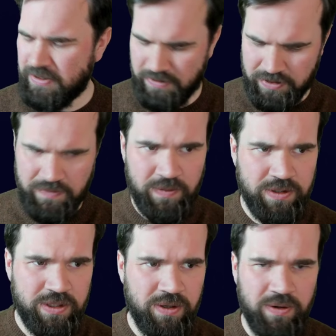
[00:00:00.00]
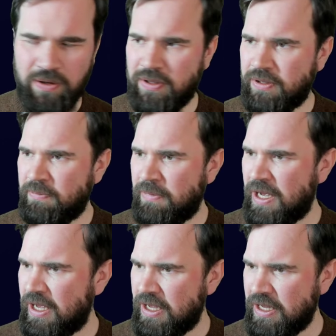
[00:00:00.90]
So it was called
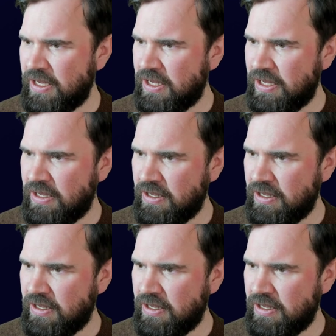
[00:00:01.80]
my